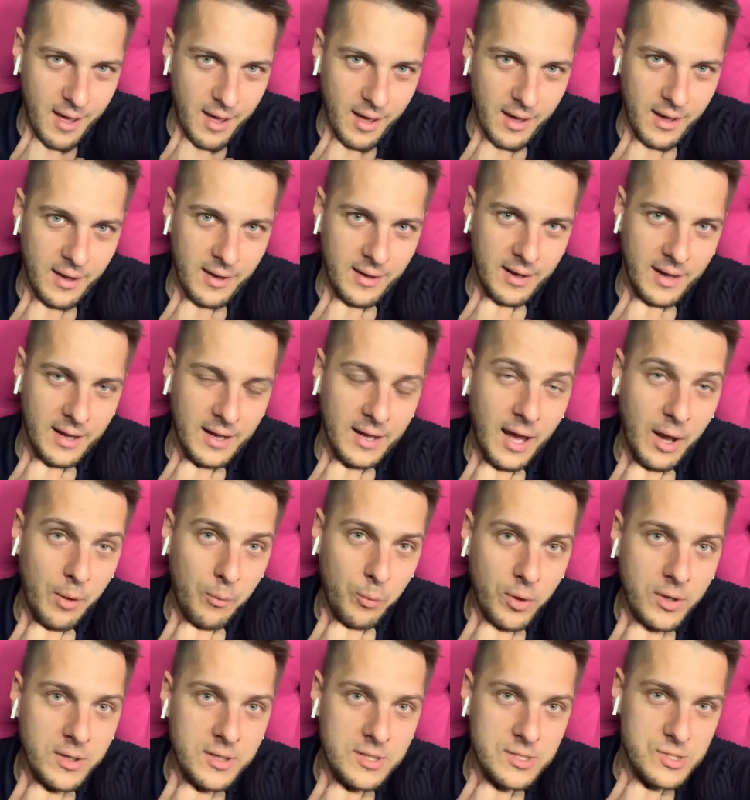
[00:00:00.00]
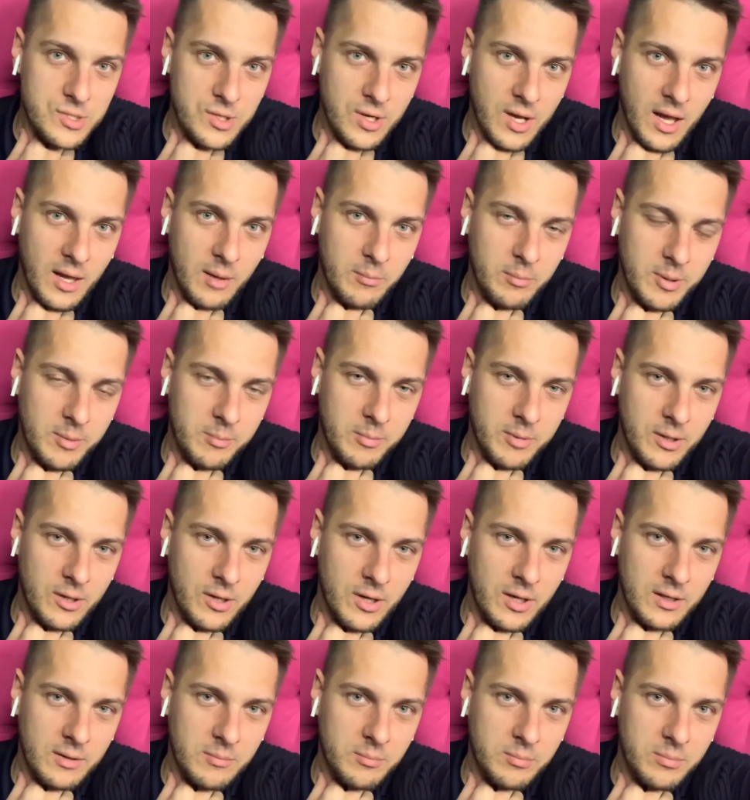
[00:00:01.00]
and I wanted to help him a
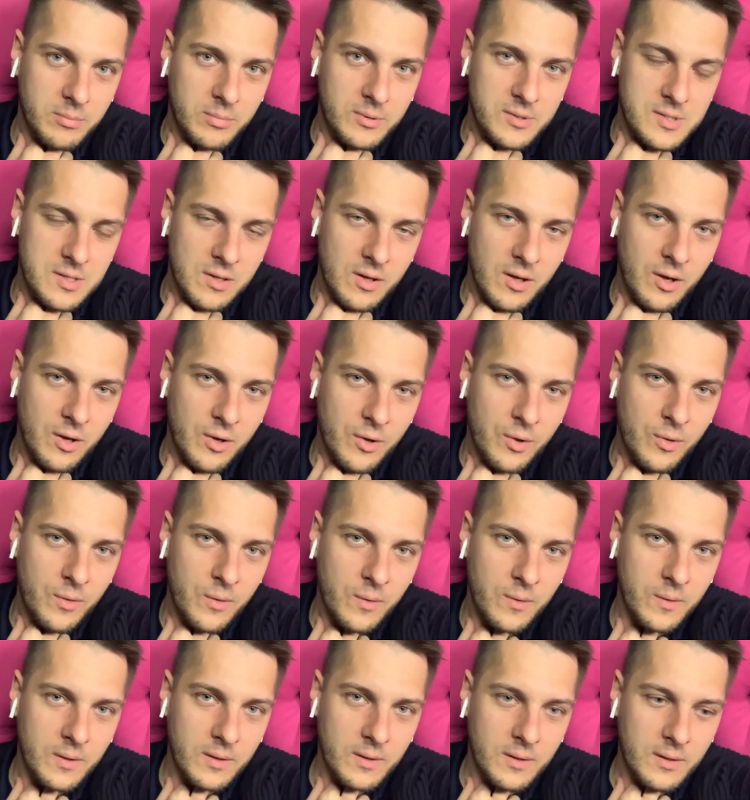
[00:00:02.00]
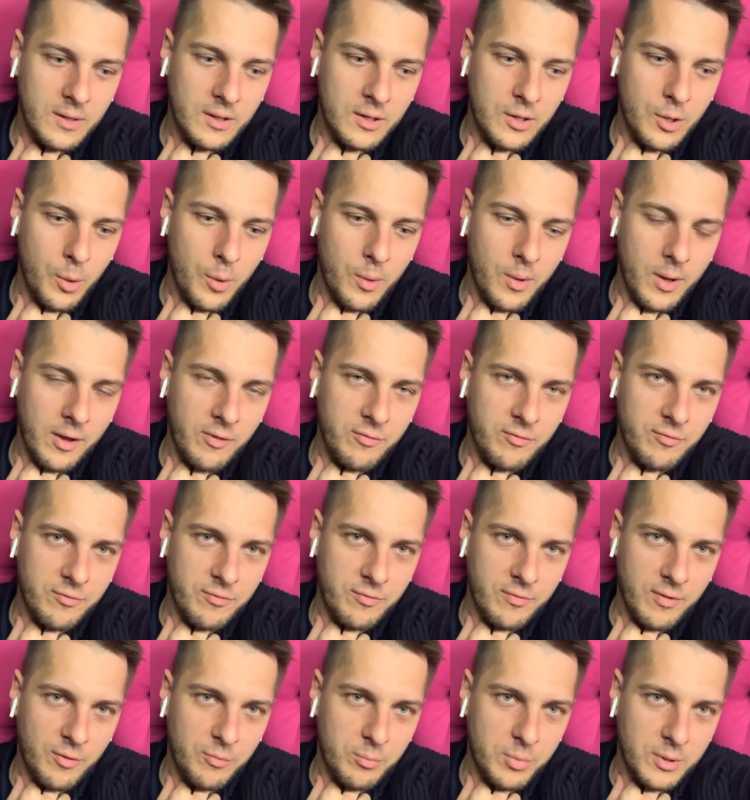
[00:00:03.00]
lot. So
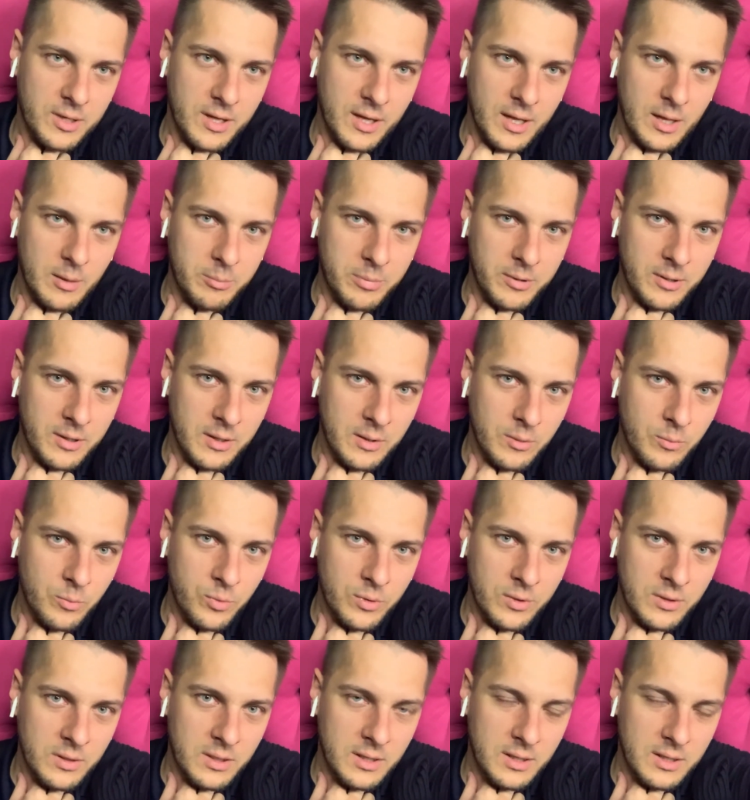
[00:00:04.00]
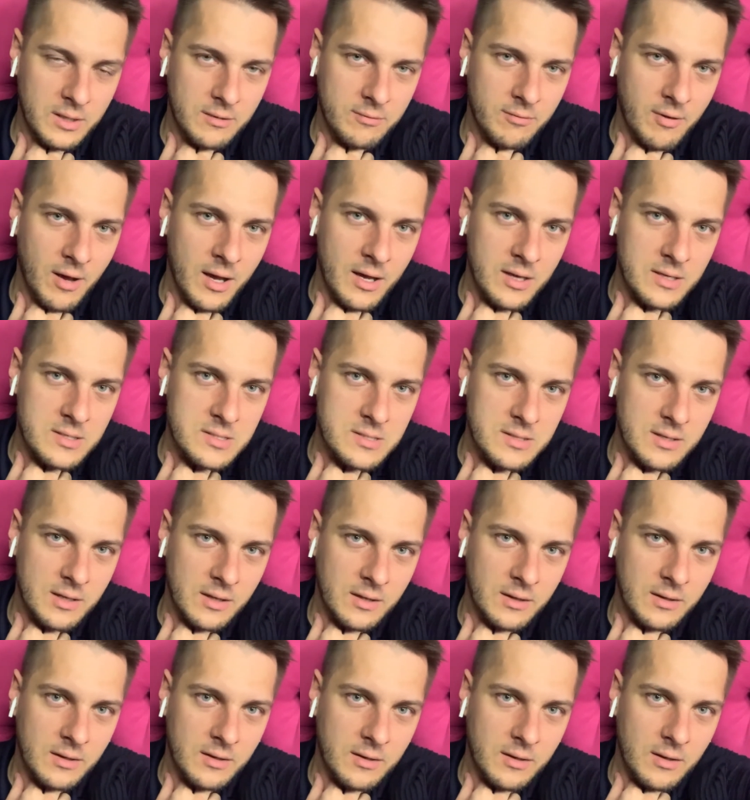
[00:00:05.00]
I've been helping him with the advice
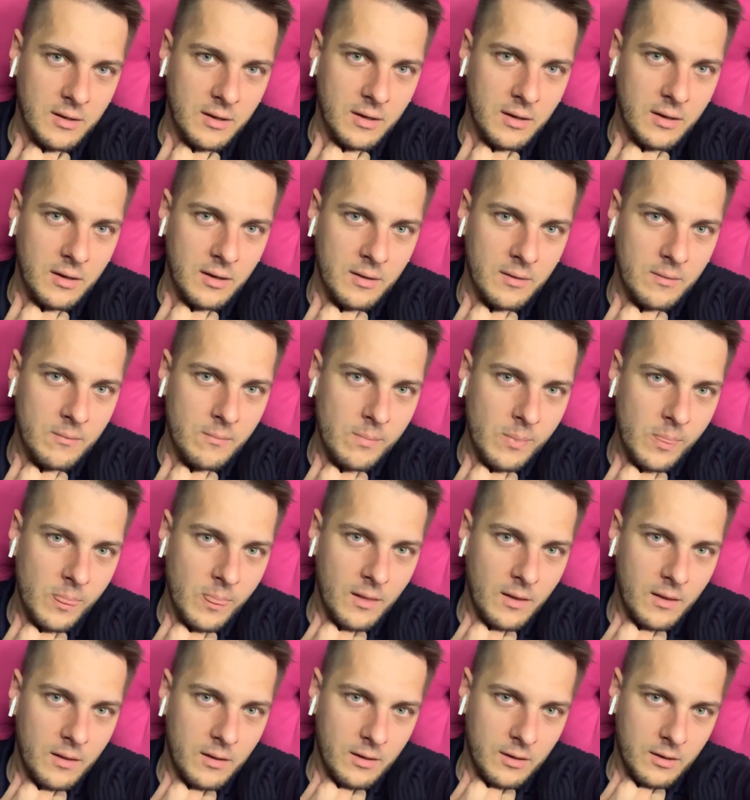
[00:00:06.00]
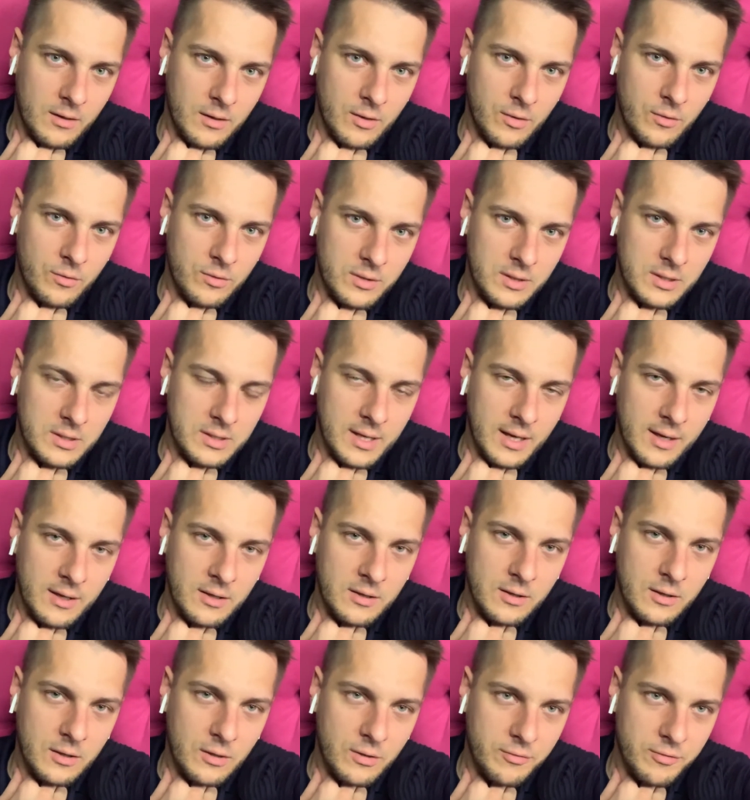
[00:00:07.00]
and the
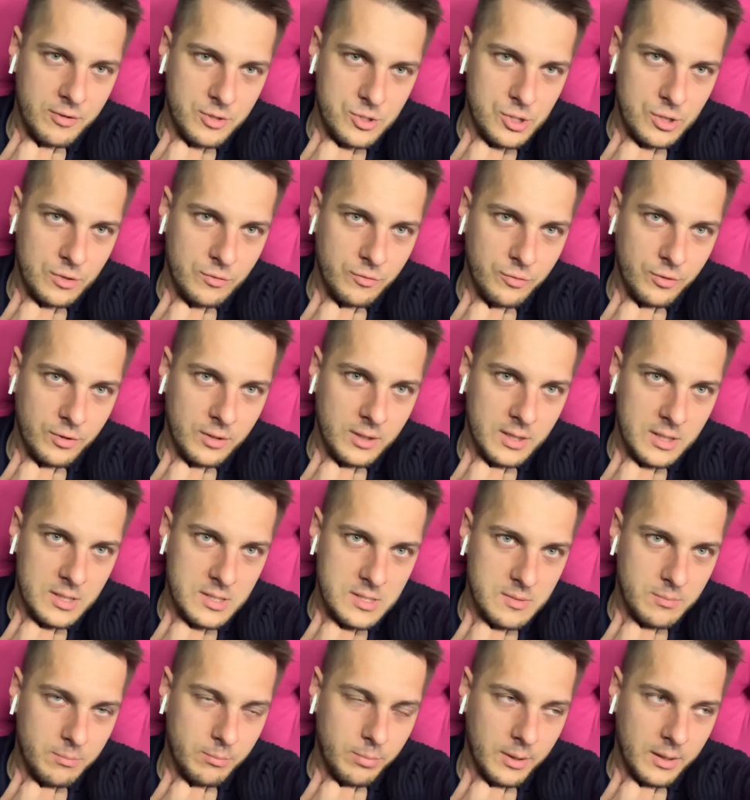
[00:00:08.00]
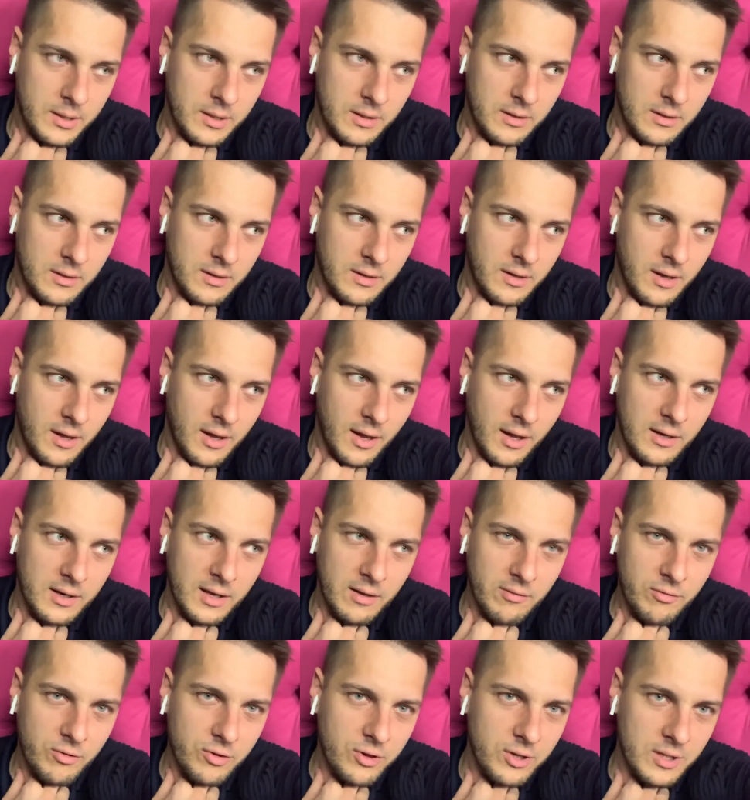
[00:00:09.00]
technical vision for this, but I
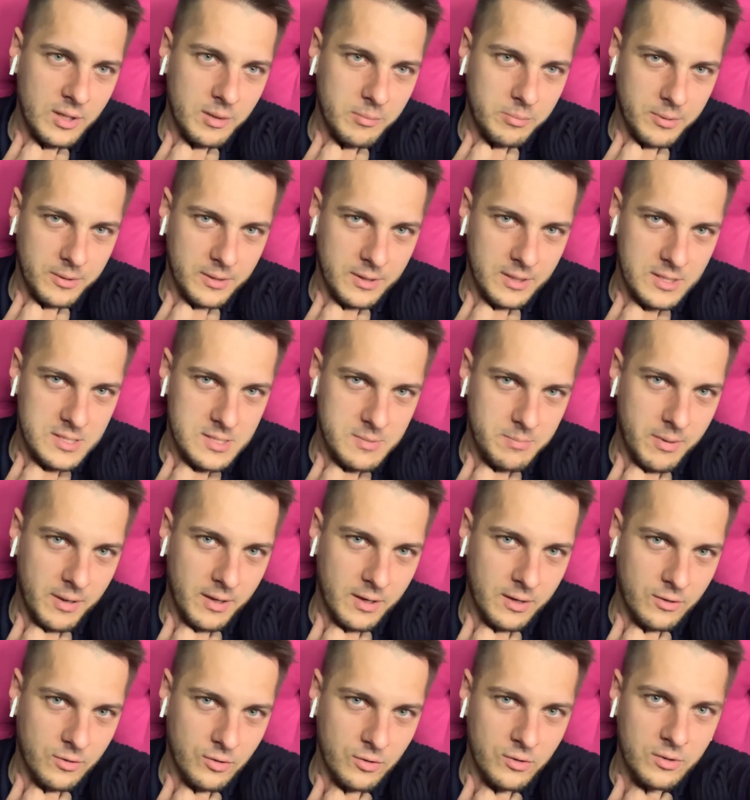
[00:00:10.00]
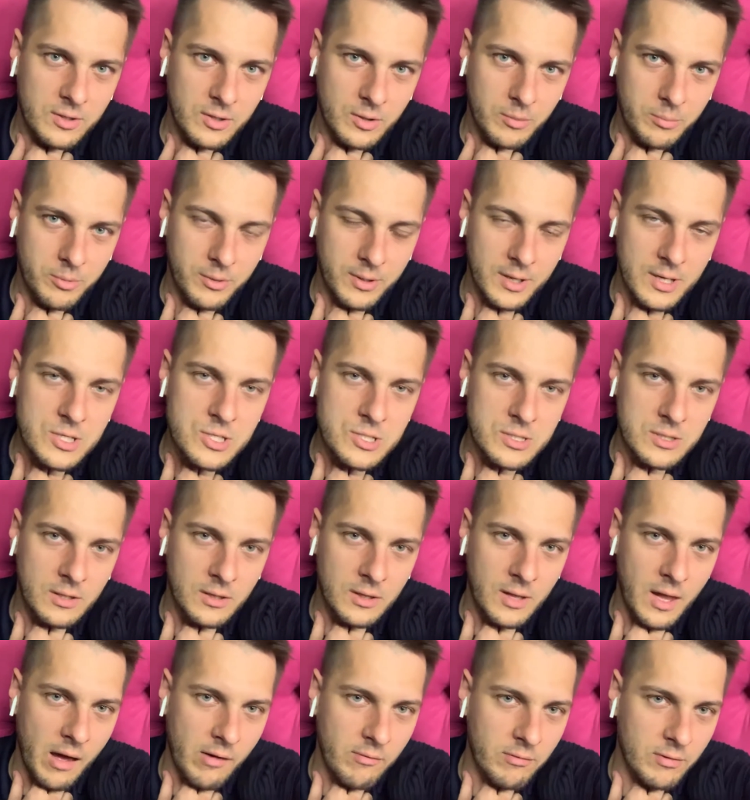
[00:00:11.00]
never really participated on the operational
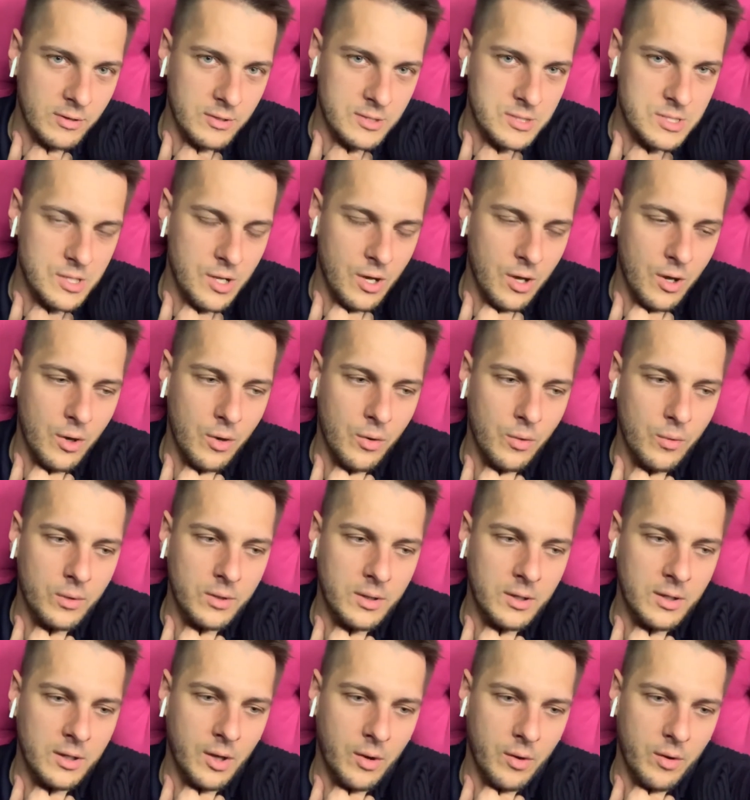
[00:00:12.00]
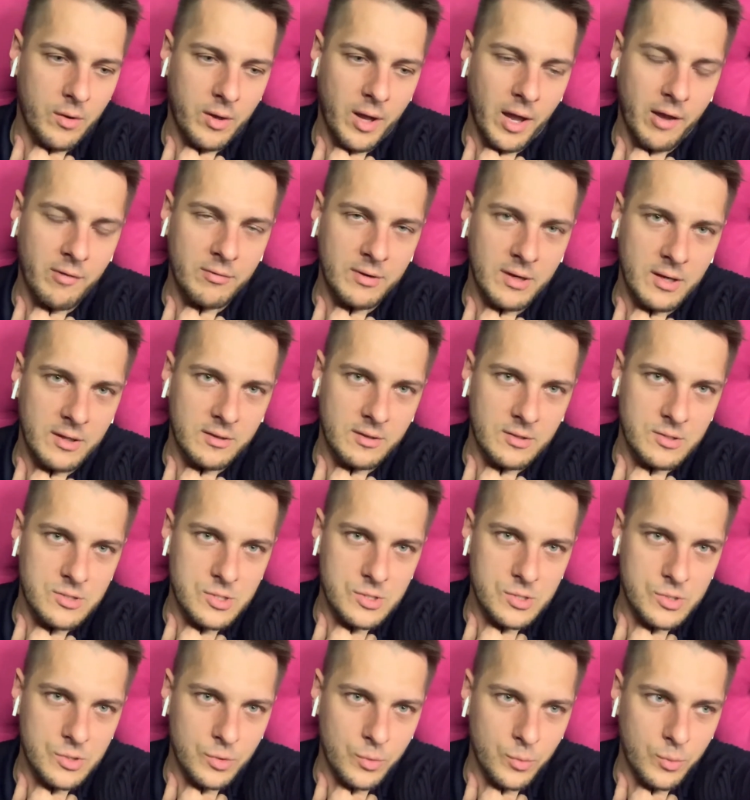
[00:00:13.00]
level. So I have nothing
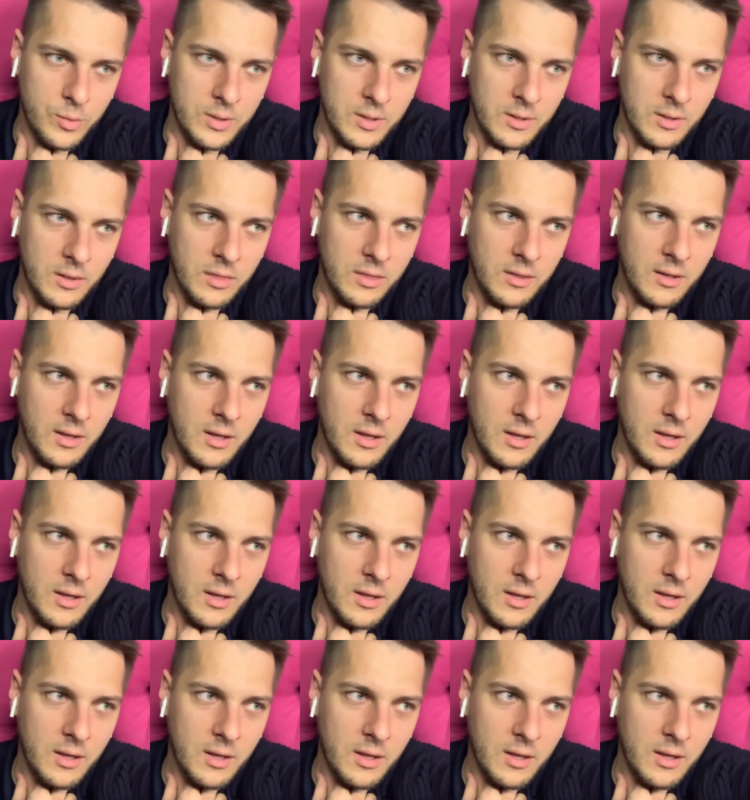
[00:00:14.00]
to do with